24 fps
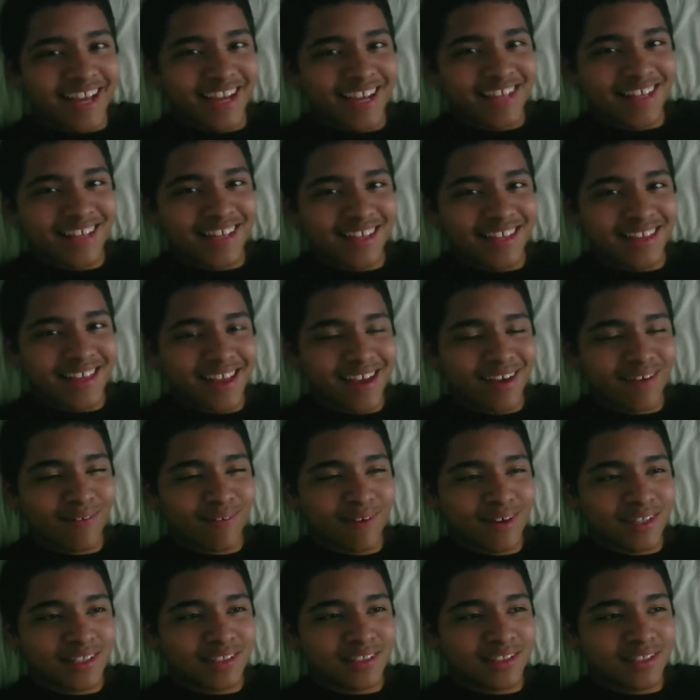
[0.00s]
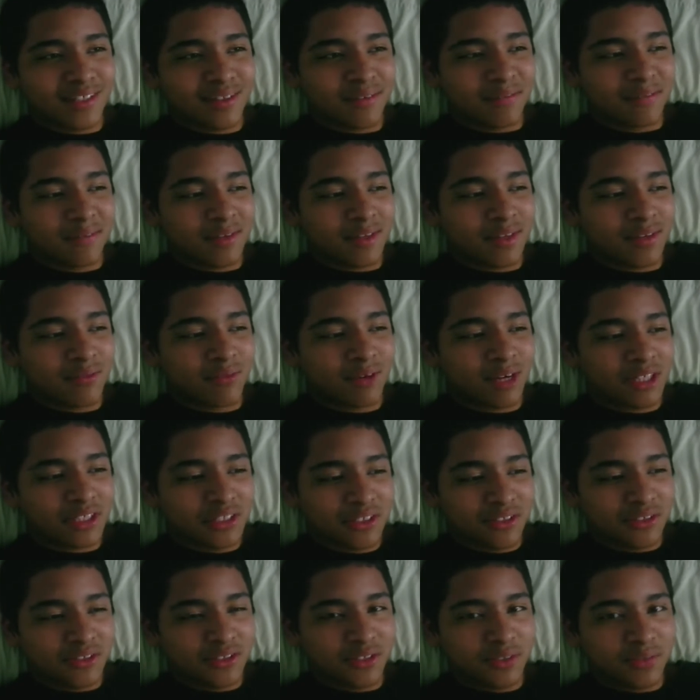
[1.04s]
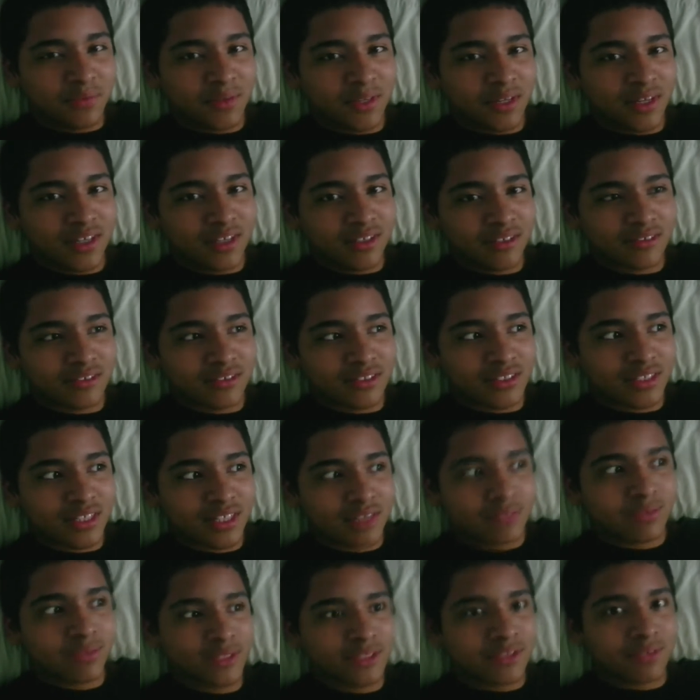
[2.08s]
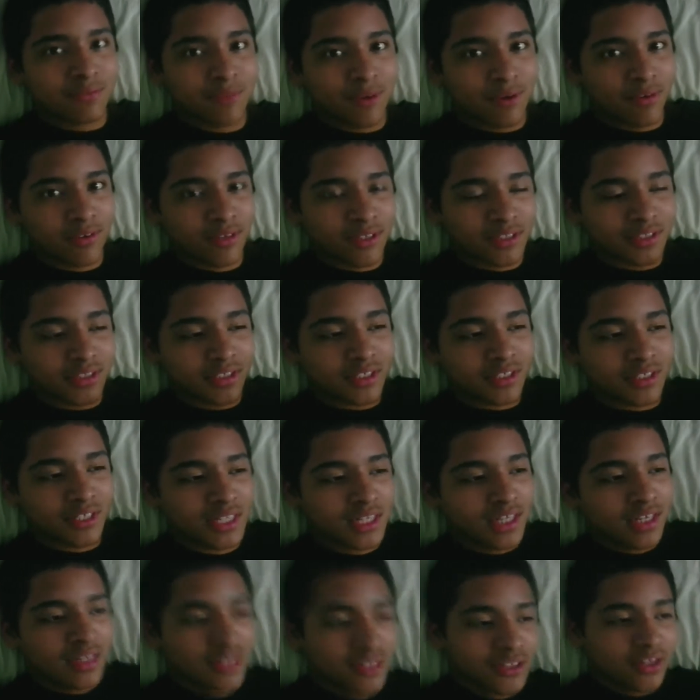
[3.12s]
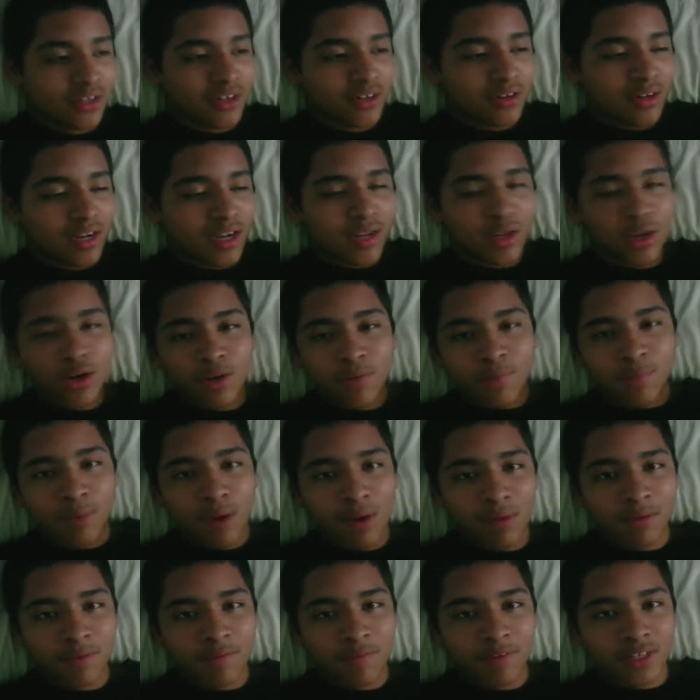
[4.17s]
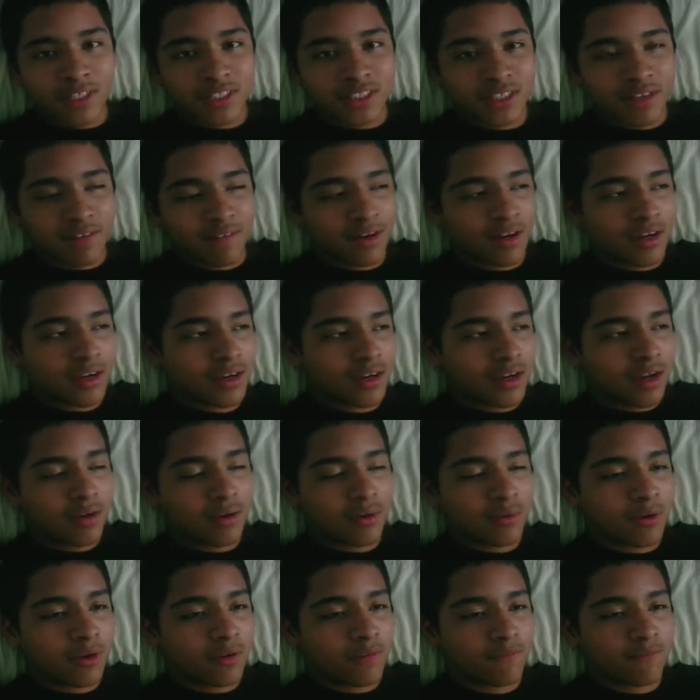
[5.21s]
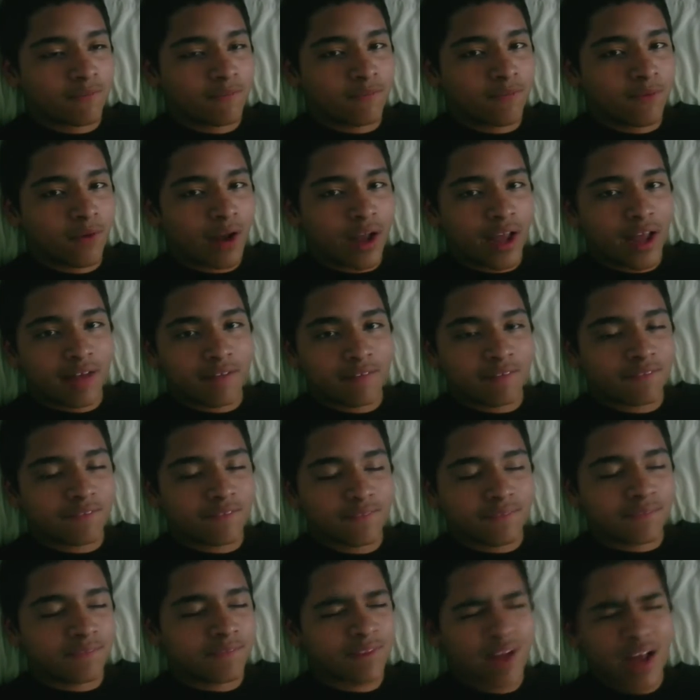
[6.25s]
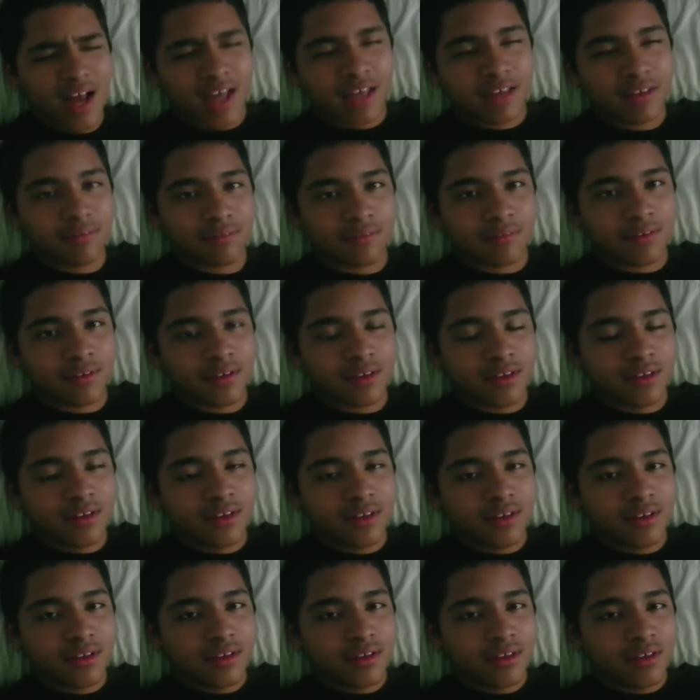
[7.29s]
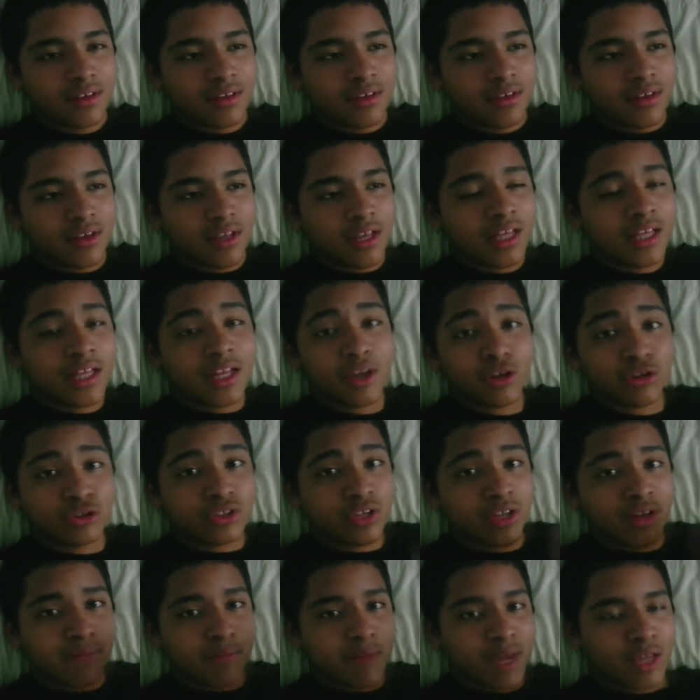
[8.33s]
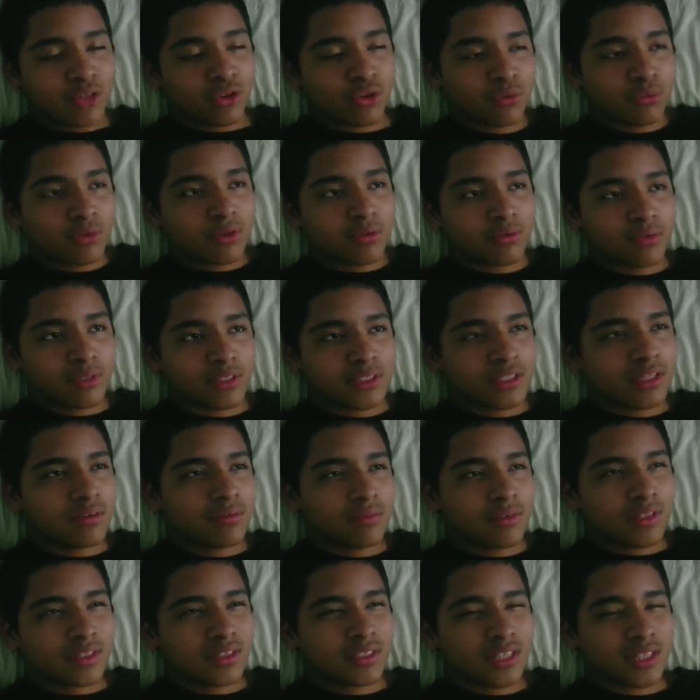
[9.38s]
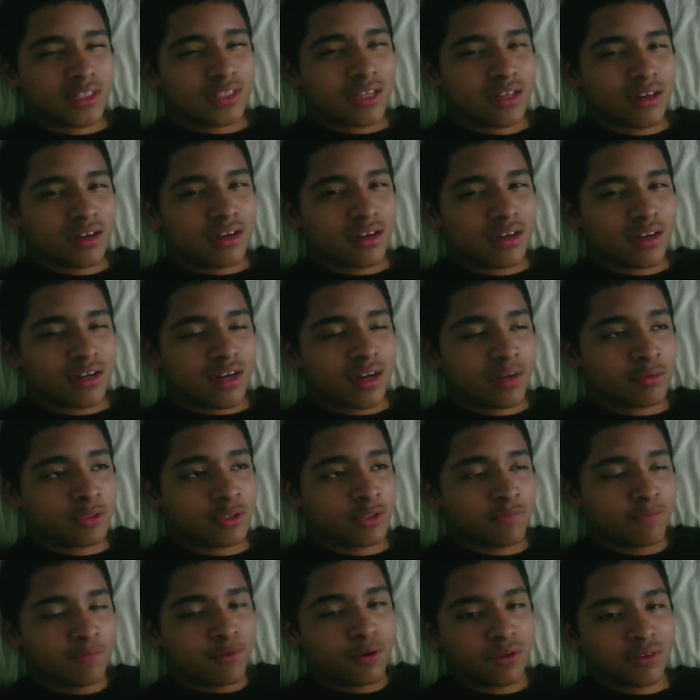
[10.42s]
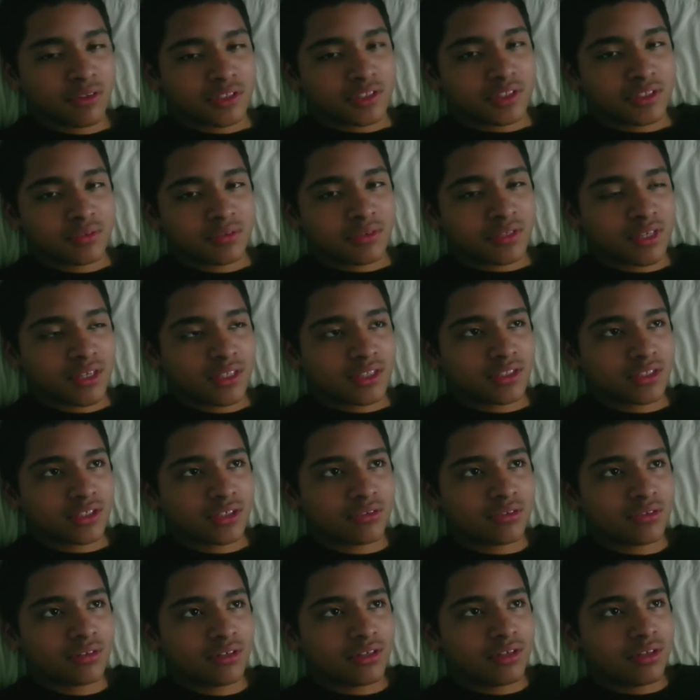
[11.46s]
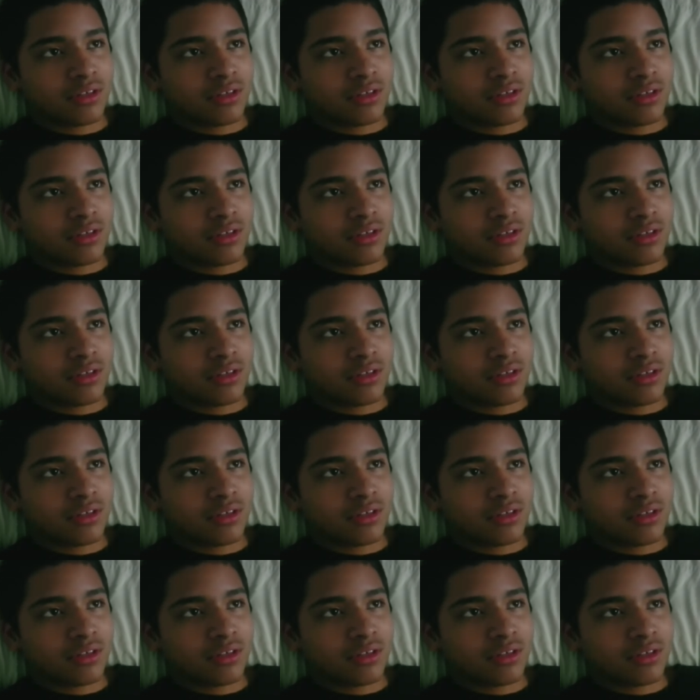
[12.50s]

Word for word: I did that. Watch TV, watch YouTube videos. I wasn't focusing. You know, I could have probably finished that I at around five and I also had math homework, which didn't really take that long. I wasn't focusing really, so